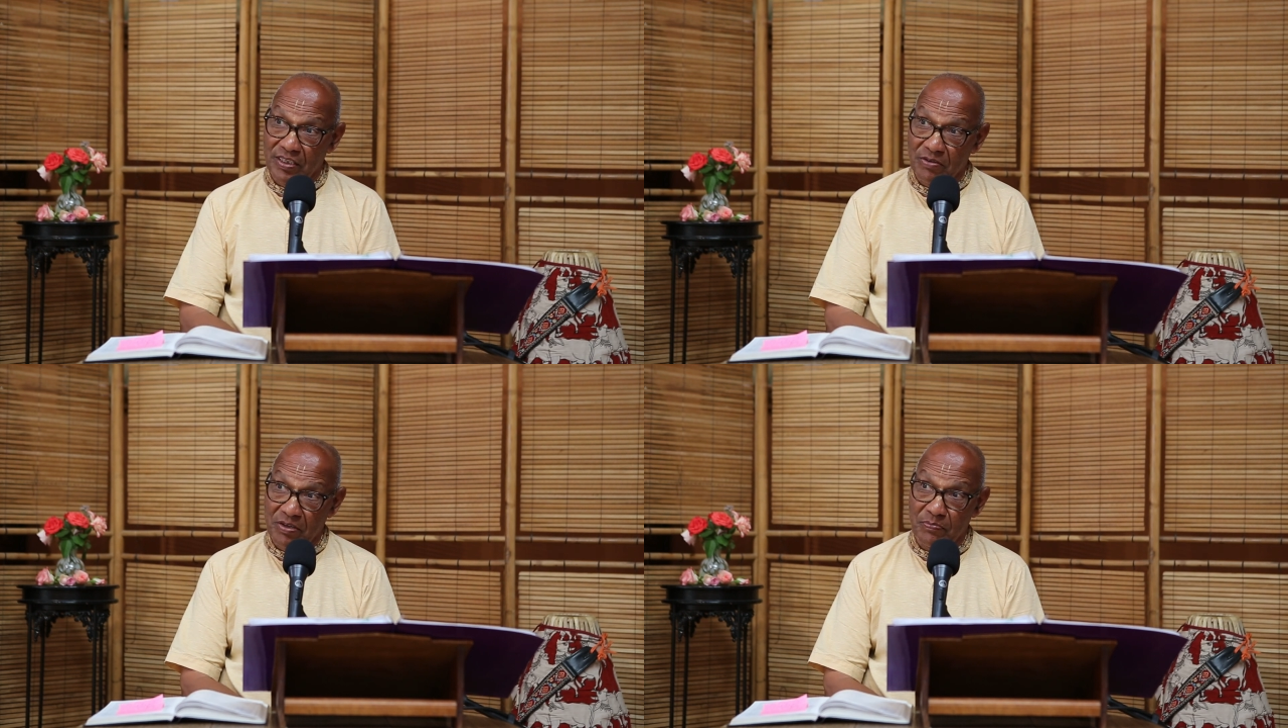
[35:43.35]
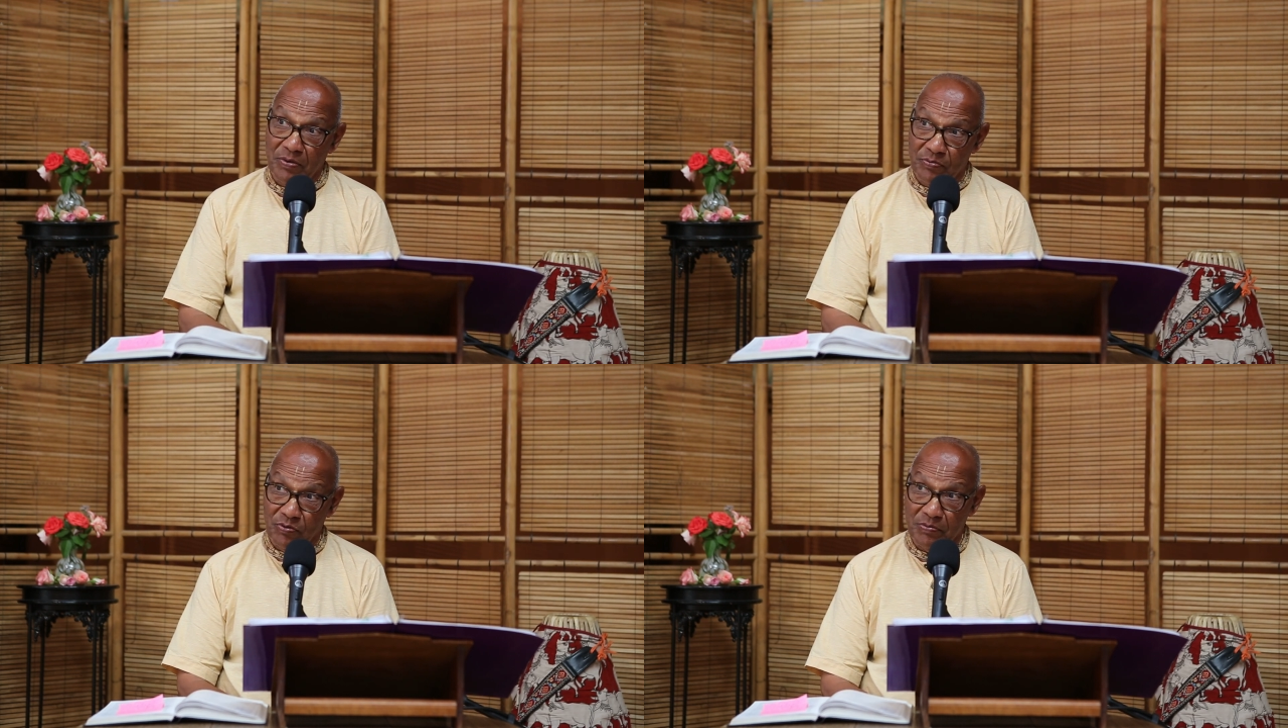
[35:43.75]
they were
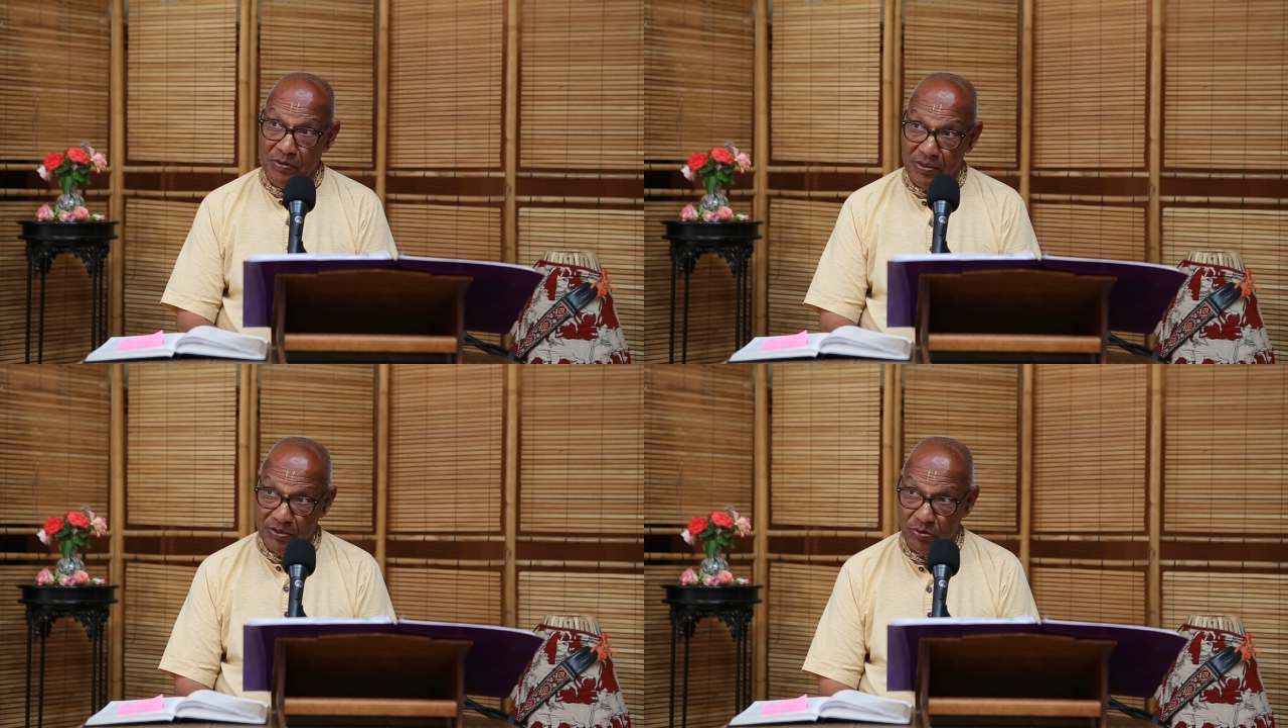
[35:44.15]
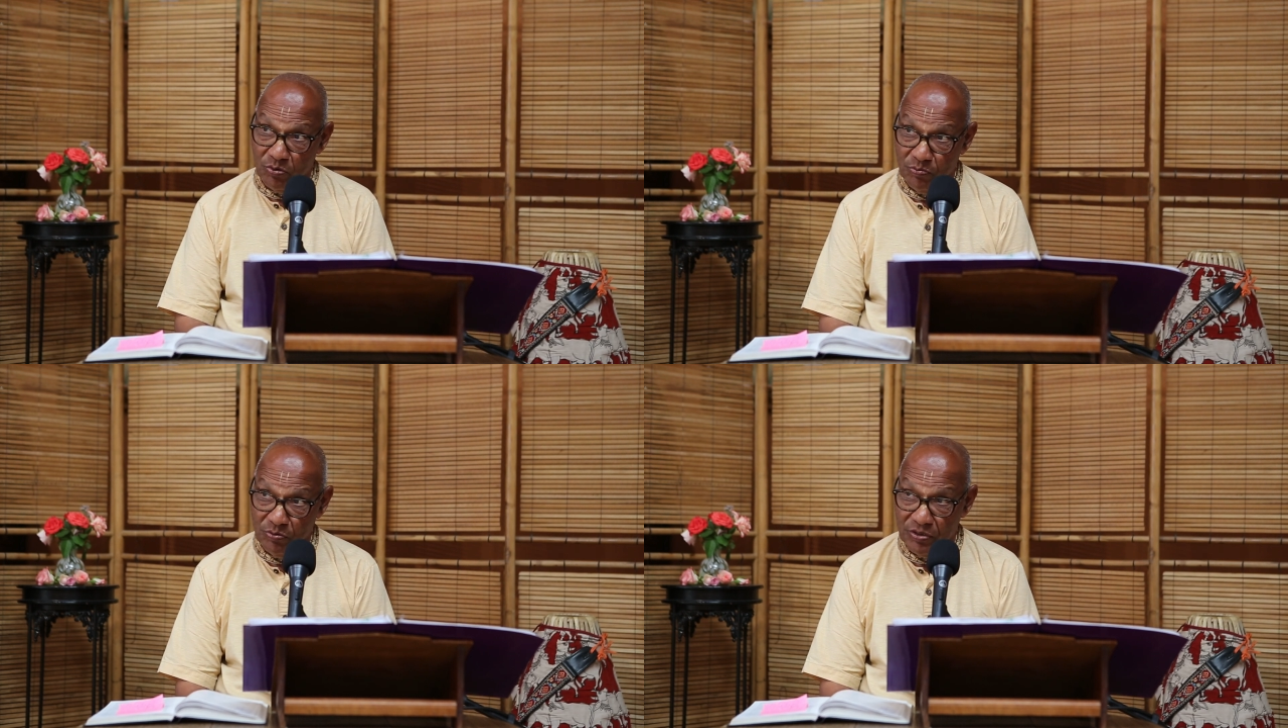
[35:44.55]
performing his
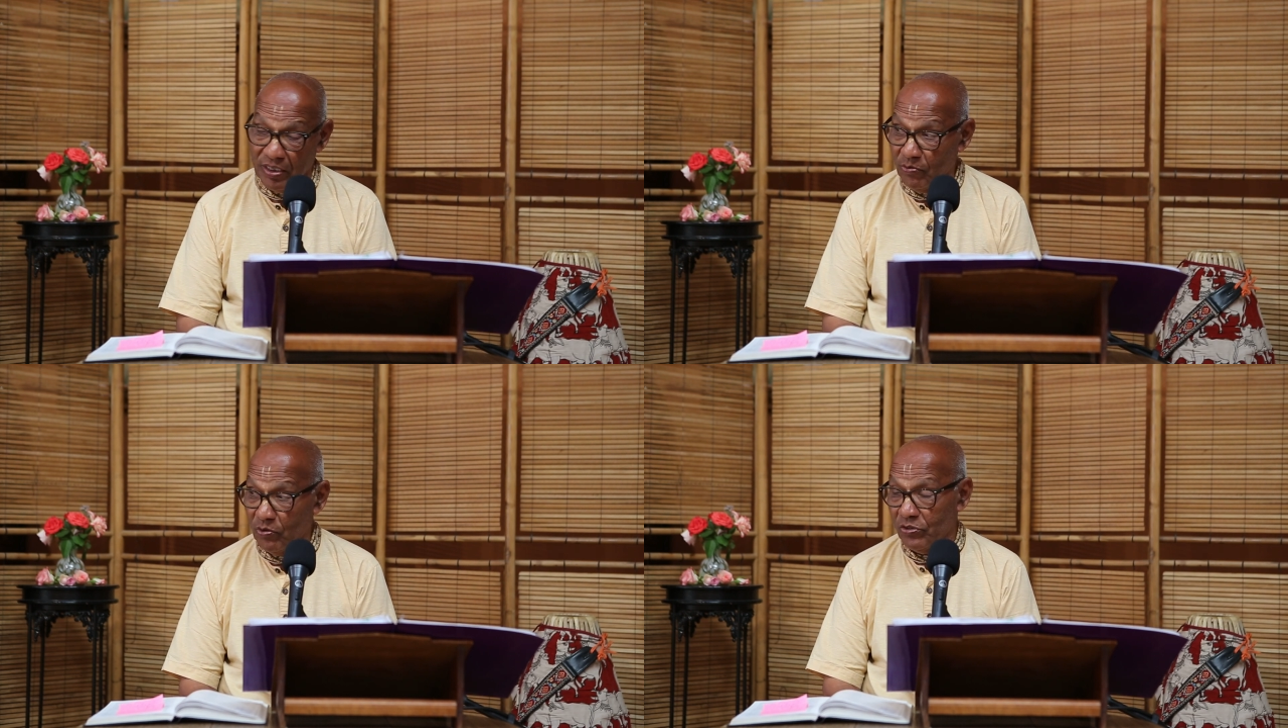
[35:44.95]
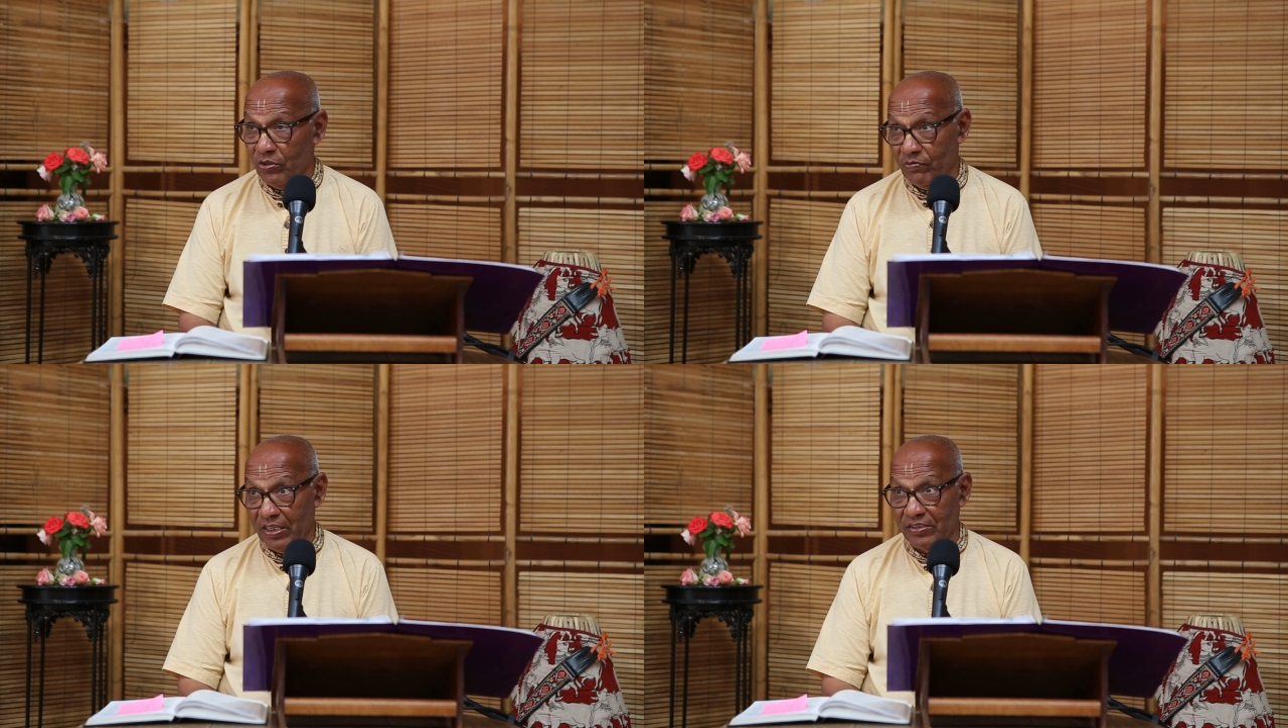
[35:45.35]
Guru Puja. He was
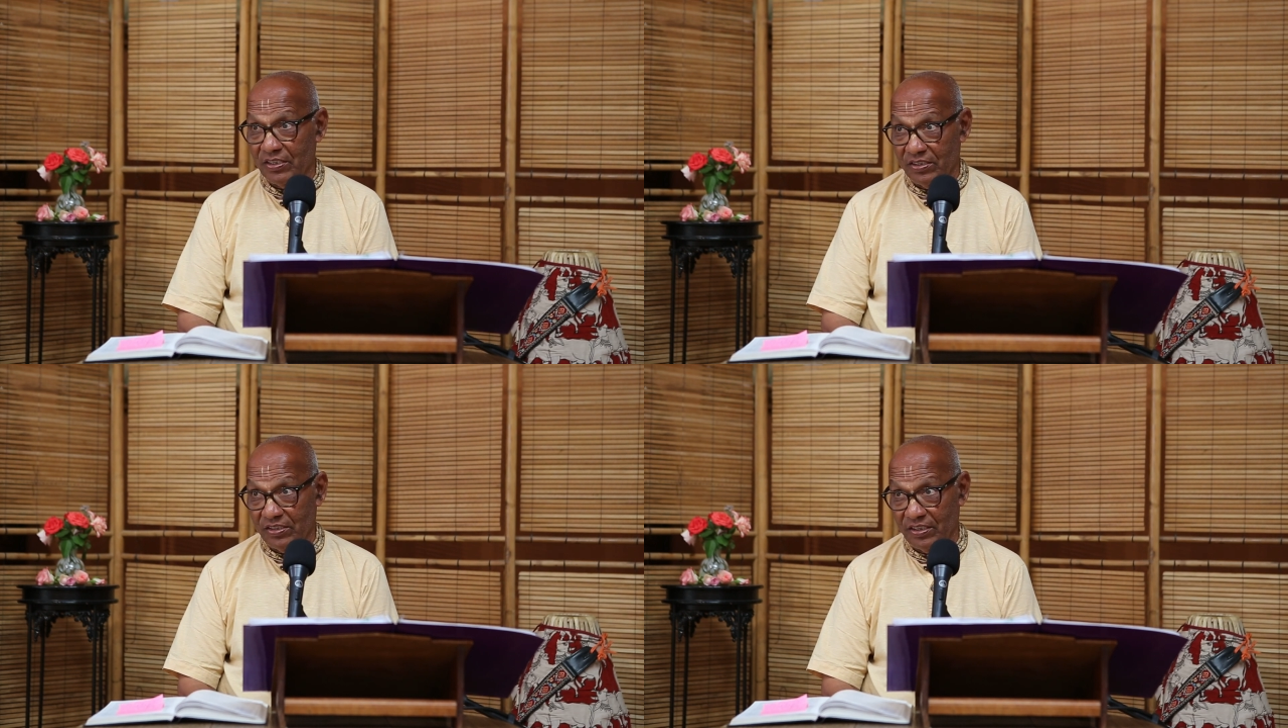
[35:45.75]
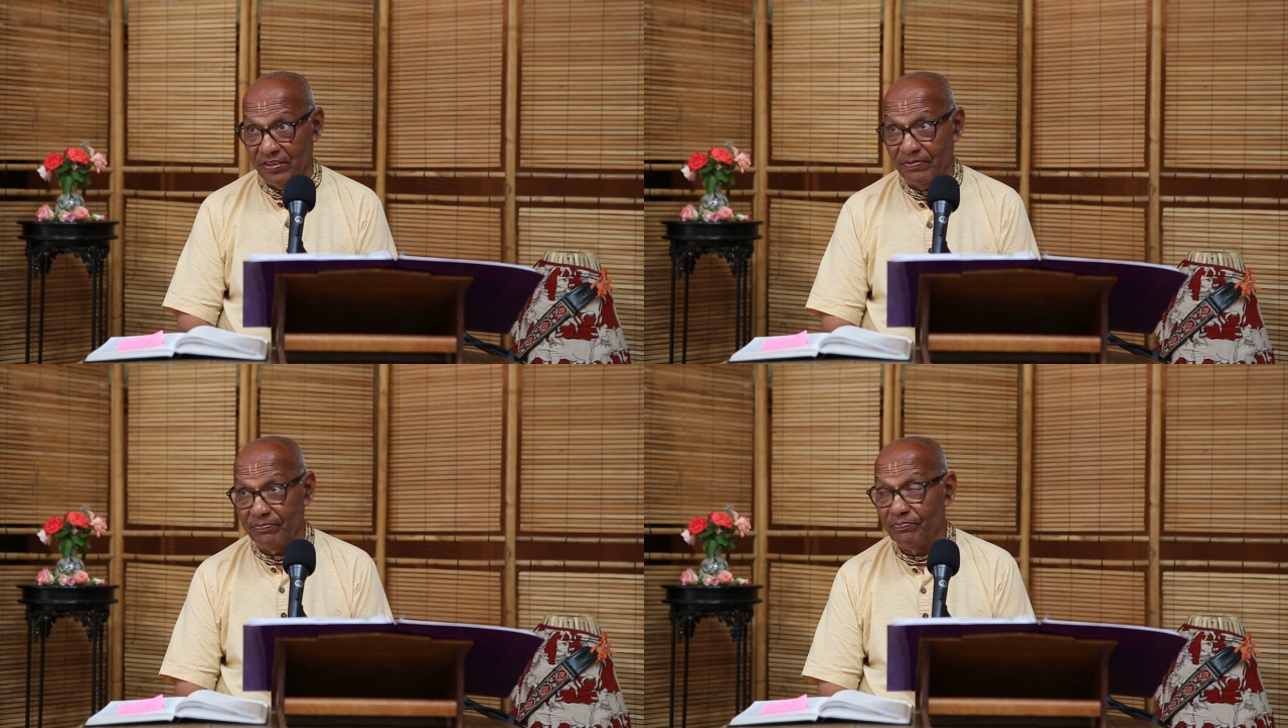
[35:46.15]
on
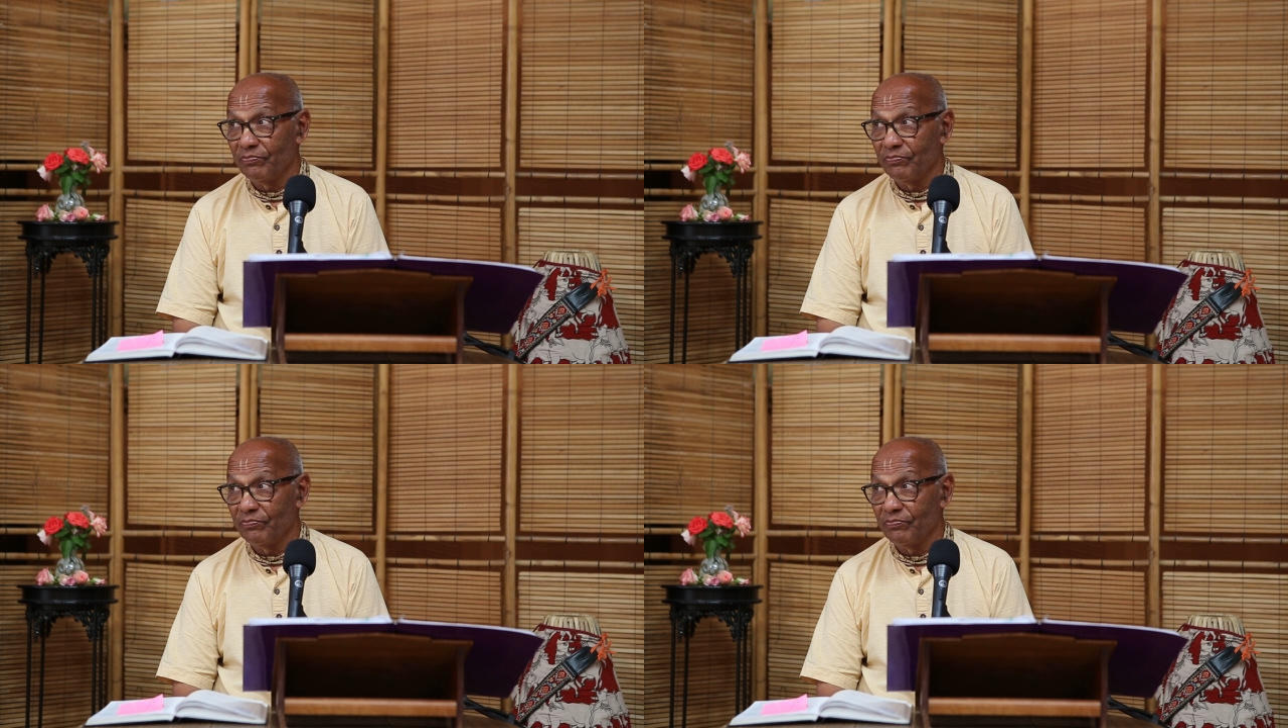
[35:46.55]
Vyasasana.